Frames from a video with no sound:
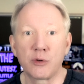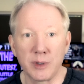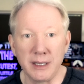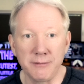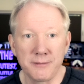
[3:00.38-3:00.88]

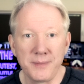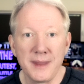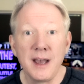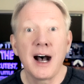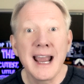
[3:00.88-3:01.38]
grief?
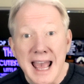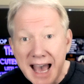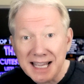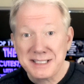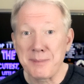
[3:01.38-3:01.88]
I
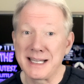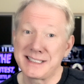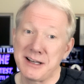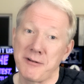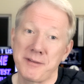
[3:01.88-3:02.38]
ask
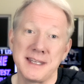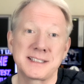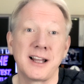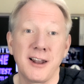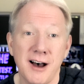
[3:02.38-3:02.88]
myself this
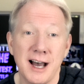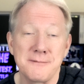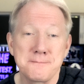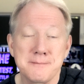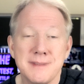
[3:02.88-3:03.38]
a
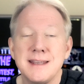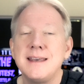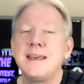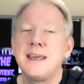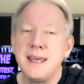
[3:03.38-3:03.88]
lot.
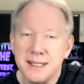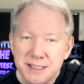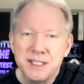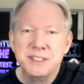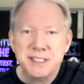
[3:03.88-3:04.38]
It's
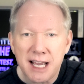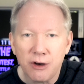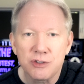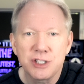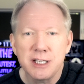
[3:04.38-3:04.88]

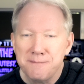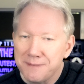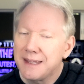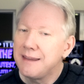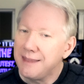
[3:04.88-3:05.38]
nostalgia.
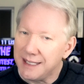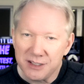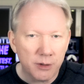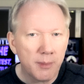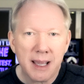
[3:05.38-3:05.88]

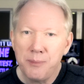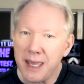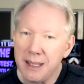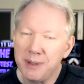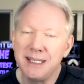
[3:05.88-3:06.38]
These are my
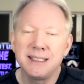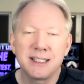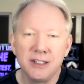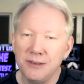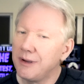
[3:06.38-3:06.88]

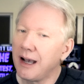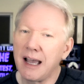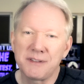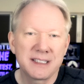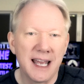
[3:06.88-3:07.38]
babies.
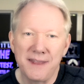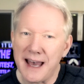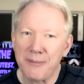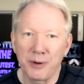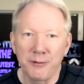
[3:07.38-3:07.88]
I've said
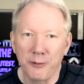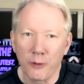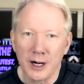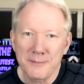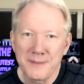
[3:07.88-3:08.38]
that
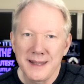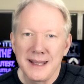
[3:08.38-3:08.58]
before.